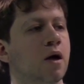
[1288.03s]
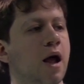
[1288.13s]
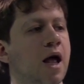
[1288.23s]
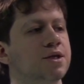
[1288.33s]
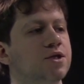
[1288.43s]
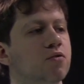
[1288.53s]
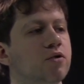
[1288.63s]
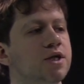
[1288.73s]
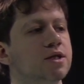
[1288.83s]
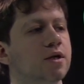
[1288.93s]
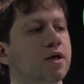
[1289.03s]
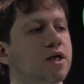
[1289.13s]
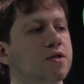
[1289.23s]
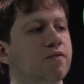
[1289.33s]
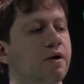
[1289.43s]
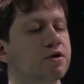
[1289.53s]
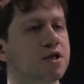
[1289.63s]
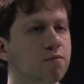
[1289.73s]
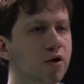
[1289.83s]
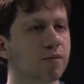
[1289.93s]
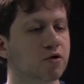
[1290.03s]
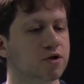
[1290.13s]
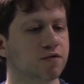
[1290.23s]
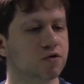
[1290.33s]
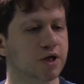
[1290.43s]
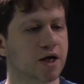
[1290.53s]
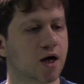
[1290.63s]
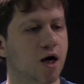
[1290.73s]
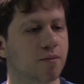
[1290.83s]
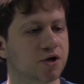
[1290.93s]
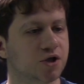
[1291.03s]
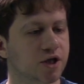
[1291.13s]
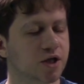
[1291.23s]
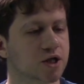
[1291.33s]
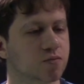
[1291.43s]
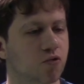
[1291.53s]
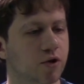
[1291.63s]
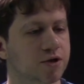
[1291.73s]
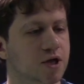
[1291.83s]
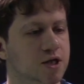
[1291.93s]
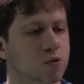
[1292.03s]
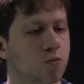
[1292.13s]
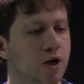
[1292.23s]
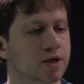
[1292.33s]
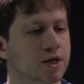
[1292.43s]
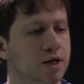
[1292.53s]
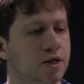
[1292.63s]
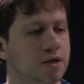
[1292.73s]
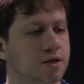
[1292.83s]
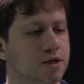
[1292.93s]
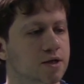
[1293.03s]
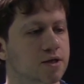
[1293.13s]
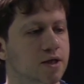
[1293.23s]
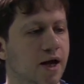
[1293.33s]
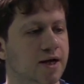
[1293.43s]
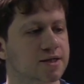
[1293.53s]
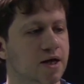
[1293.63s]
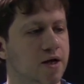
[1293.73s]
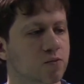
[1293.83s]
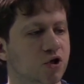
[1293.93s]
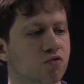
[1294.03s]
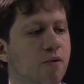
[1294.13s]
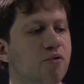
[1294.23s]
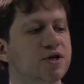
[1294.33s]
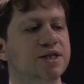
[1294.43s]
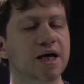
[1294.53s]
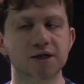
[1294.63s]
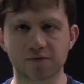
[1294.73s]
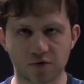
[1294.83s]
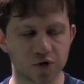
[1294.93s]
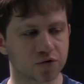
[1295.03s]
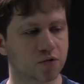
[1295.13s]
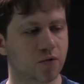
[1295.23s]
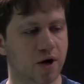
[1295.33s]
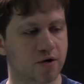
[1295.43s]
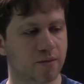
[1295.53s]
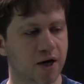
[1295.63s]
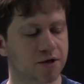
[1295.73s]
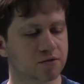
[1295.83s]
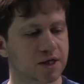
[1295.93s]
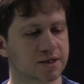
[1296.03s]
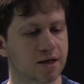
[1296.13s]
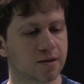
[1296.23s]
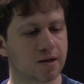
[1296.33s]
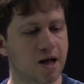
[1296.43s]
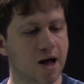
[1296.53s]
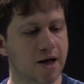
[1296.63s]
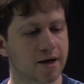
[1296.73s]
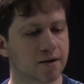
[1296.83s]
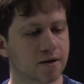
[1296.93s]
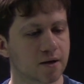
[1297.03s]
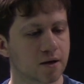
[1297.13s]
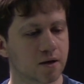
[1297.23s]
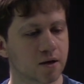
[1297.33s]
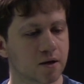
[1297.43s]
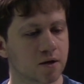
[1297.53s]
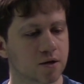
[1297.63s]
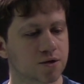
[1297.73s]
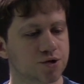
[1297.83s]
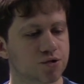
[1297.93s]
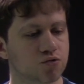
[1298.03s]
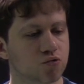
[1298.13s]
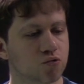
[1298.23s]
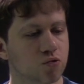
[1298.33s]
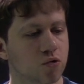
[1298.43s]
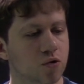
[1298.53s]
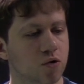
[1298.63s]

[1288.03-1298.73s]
And the reason is very simple, because if you take a homogeneous point, x1 to the xn, which represents for you, so I remind you that's a line through